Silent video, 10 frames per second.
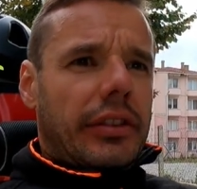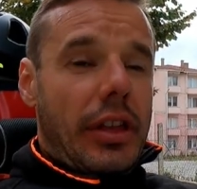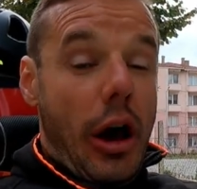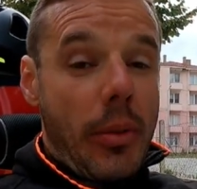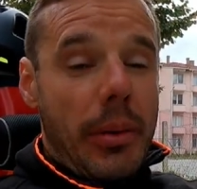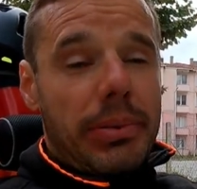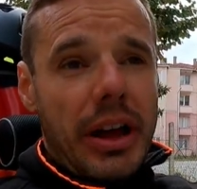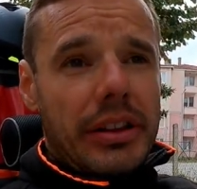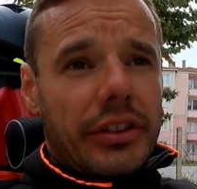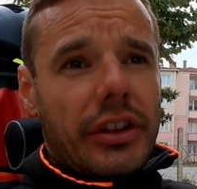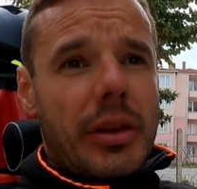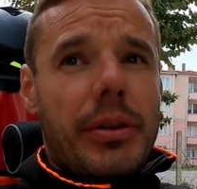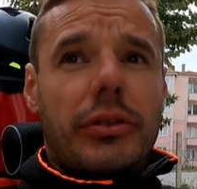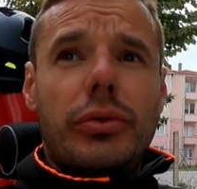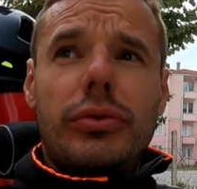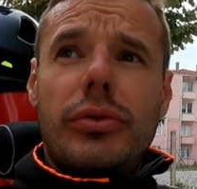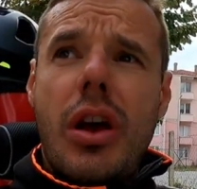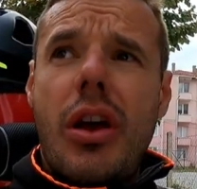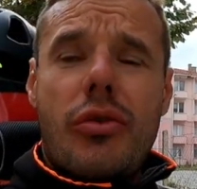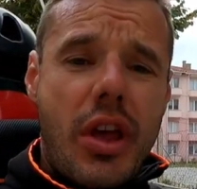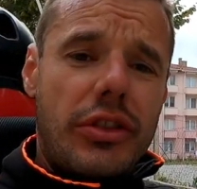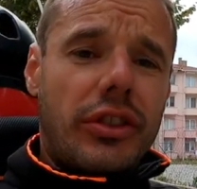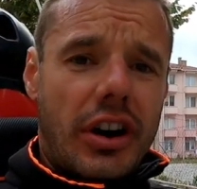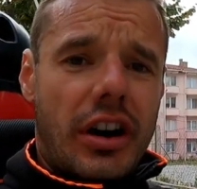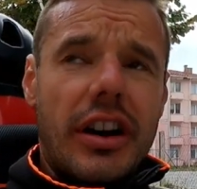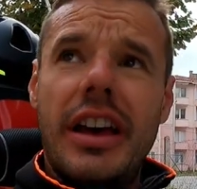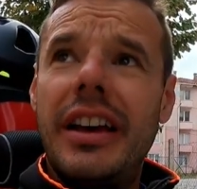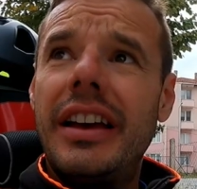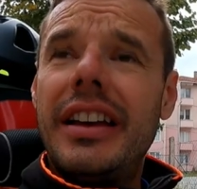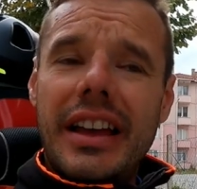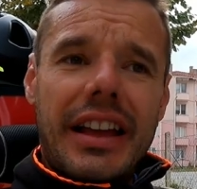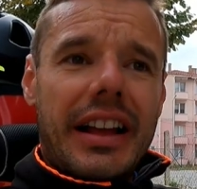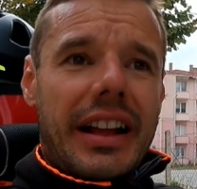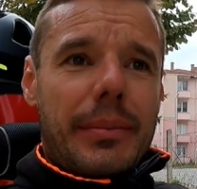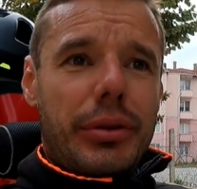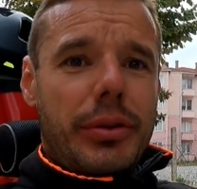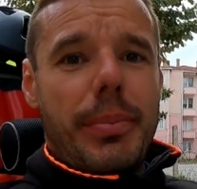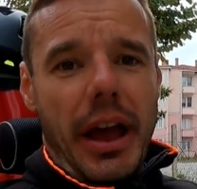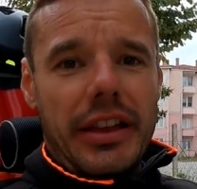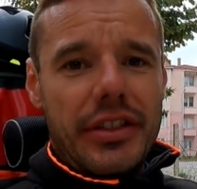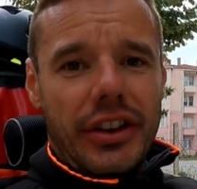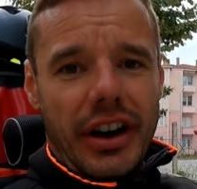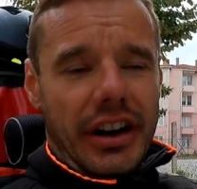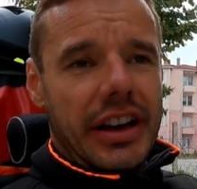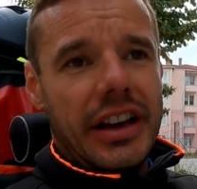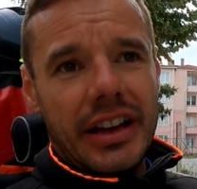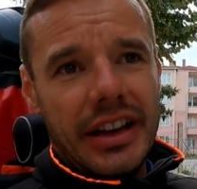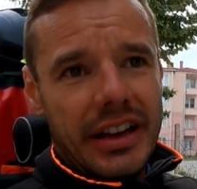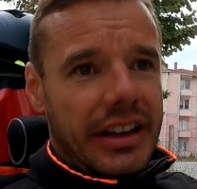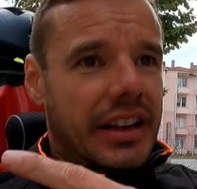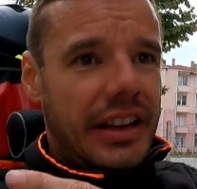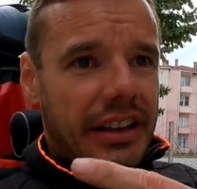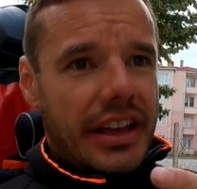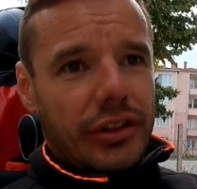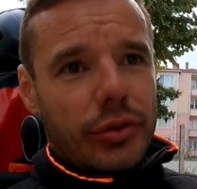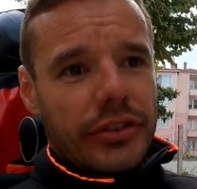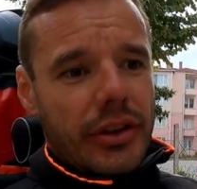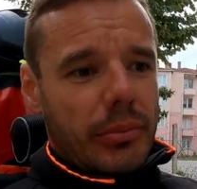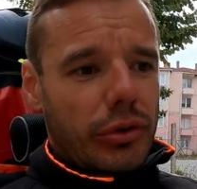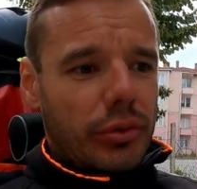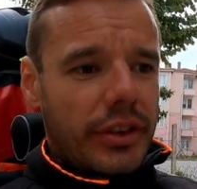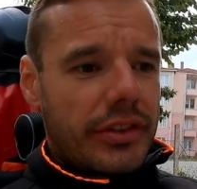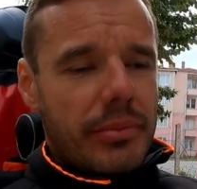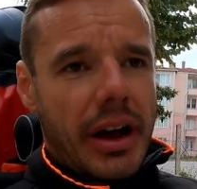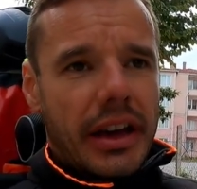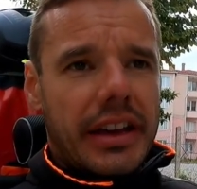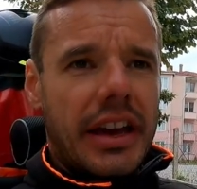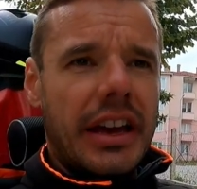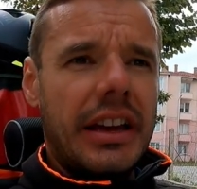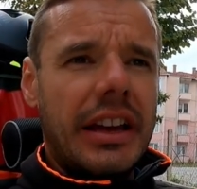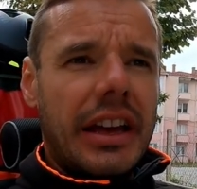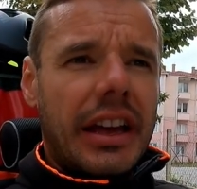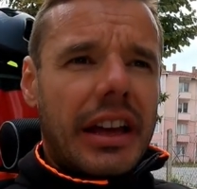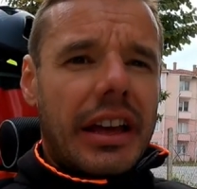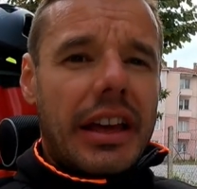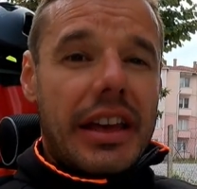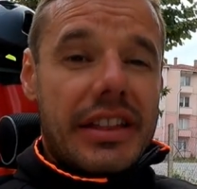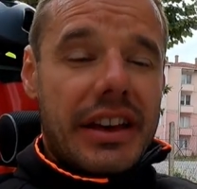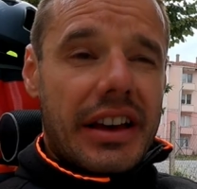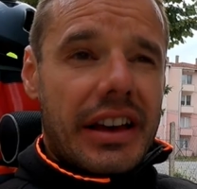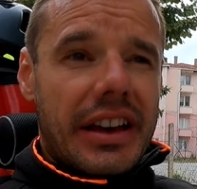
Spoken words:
So now my plan is gonna be to rent a car, put the bike in the car, get to Istanbul with the bike in